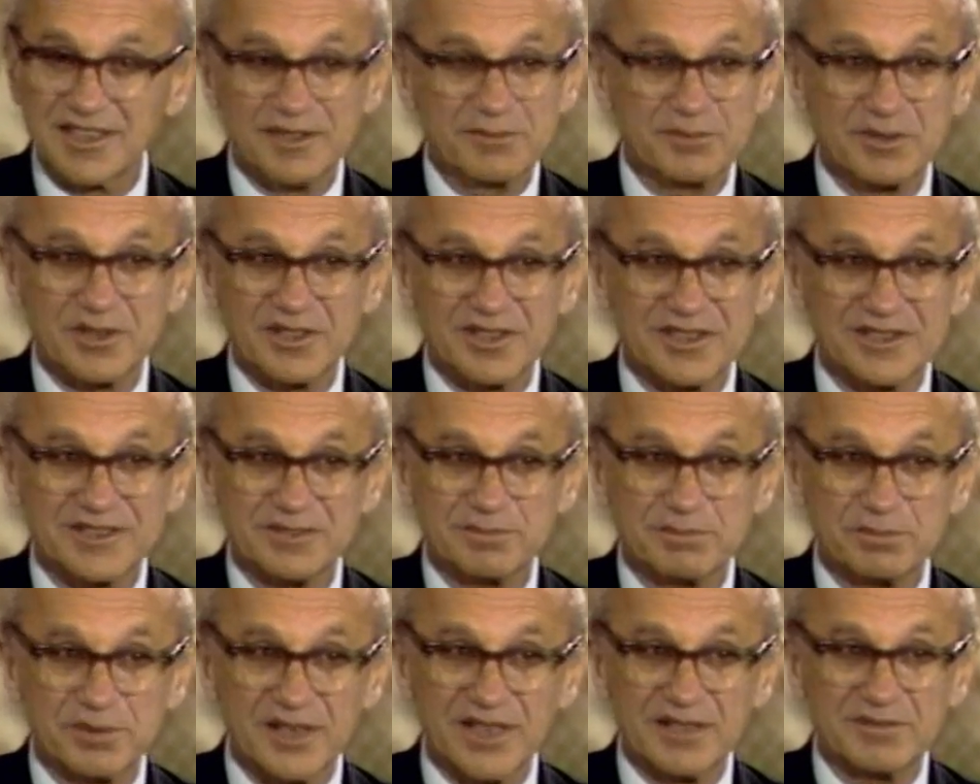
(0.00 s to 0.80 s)
Because the
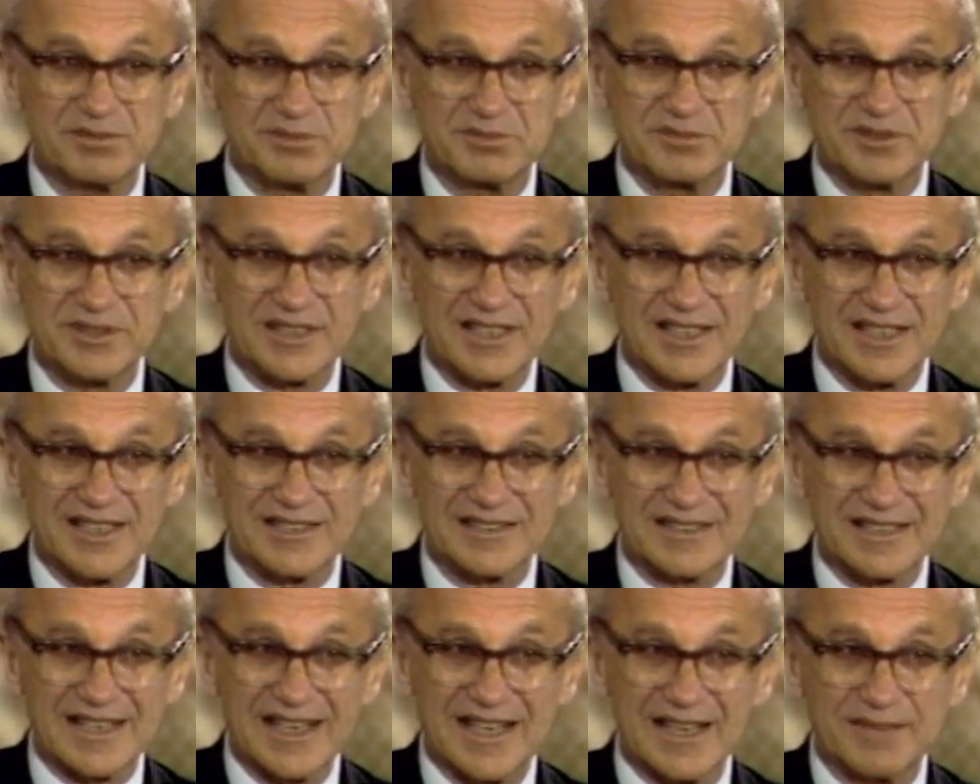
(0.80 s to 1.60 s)
problem with
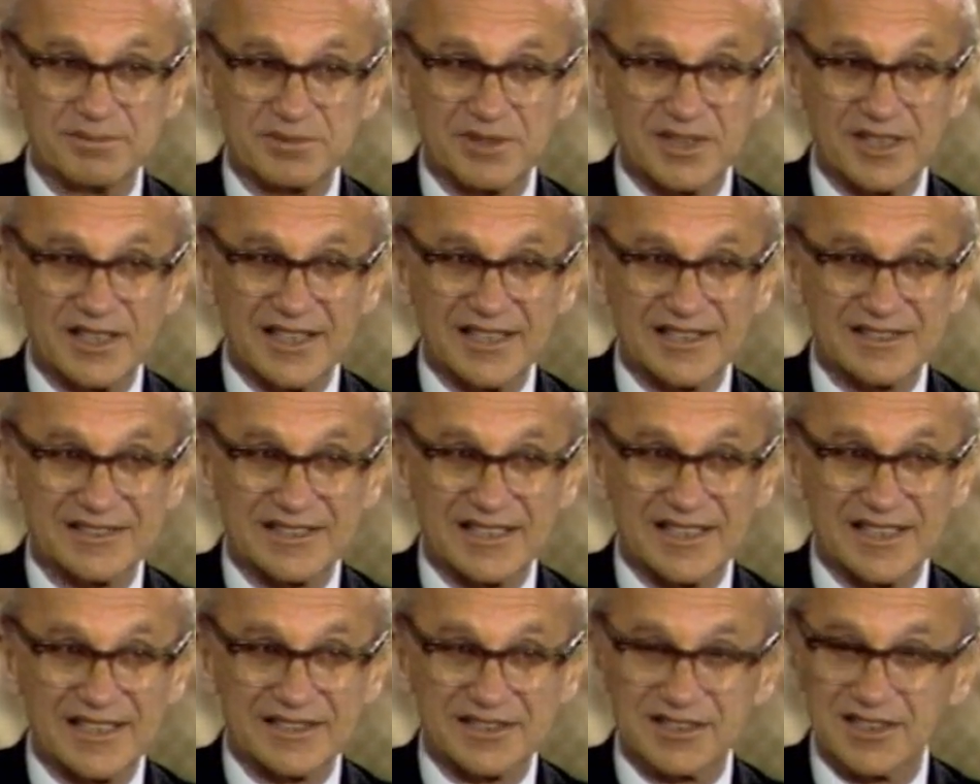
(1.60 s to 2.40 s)
capital gains
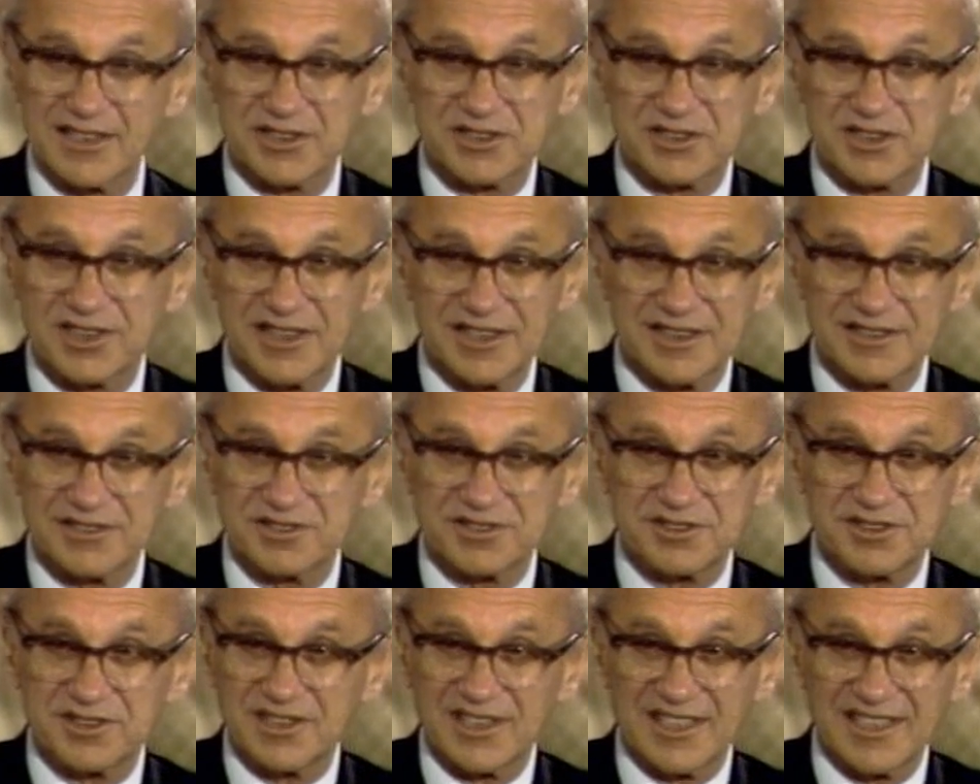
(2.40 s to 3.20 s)
taxation now
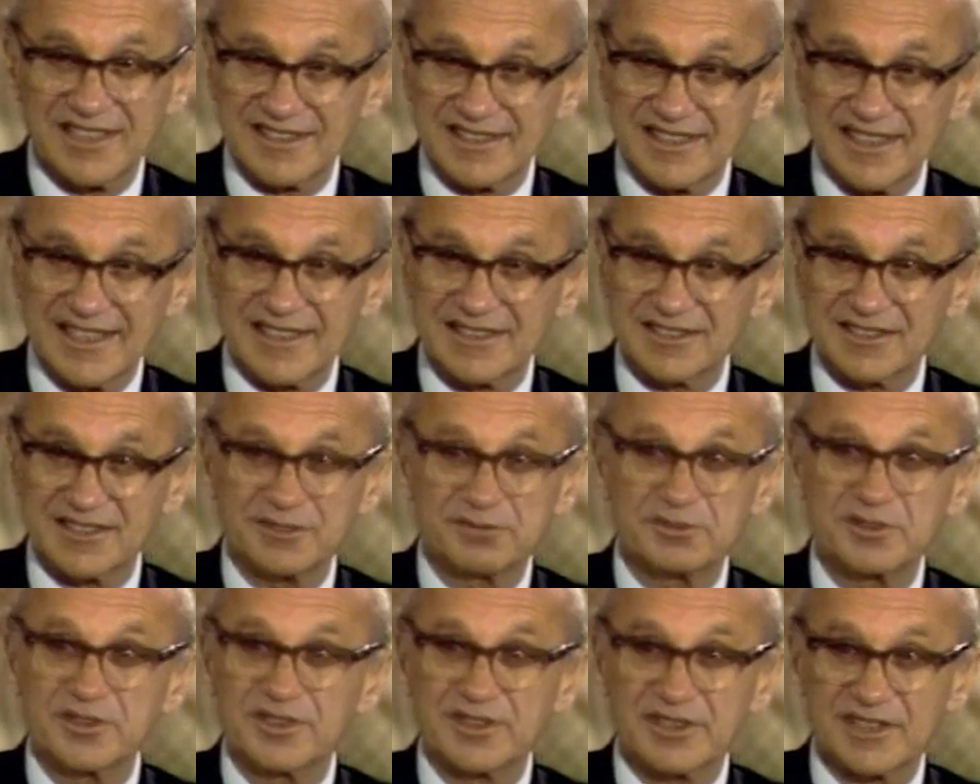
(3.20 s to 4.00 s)
is you're not taxing
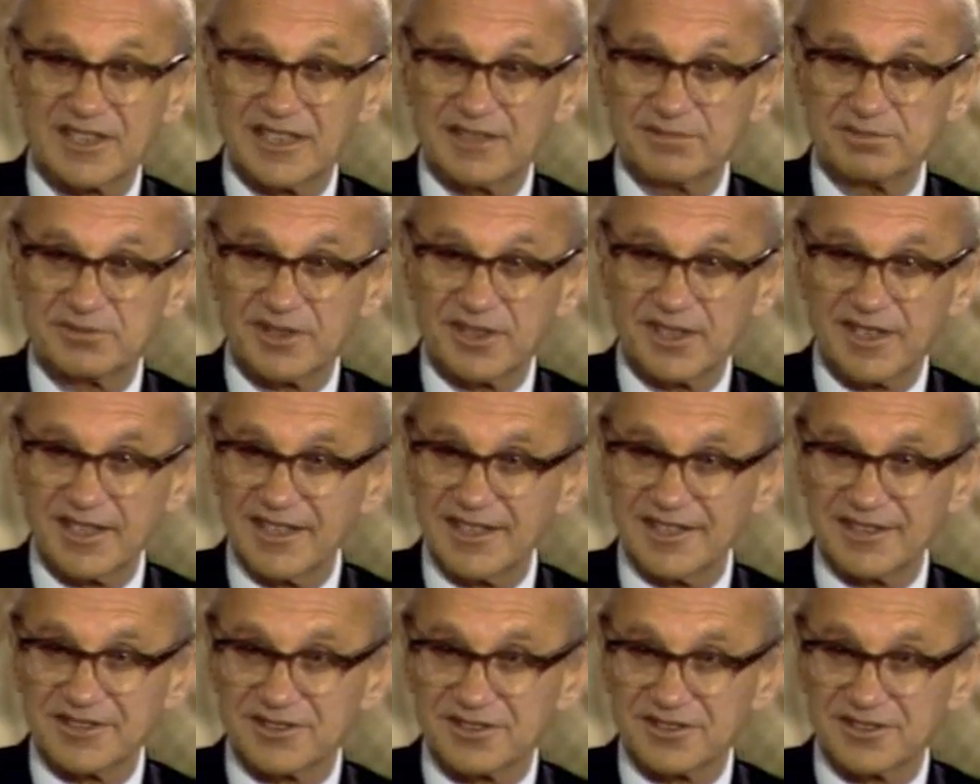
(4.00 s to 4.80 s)
real capital
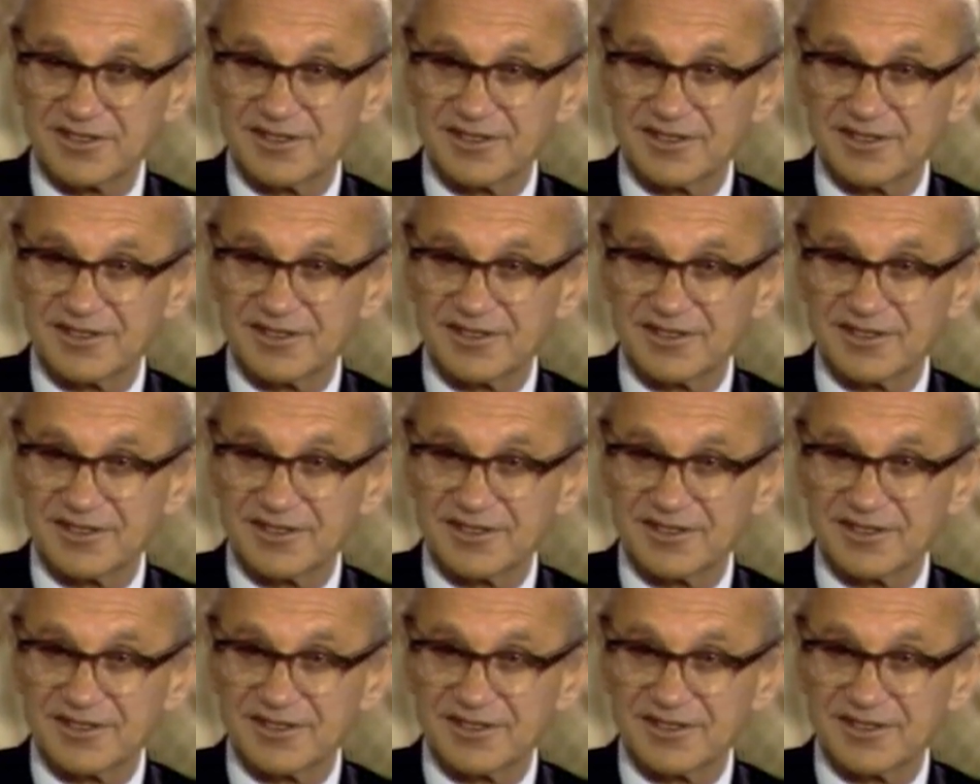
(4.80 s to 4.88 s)
gains.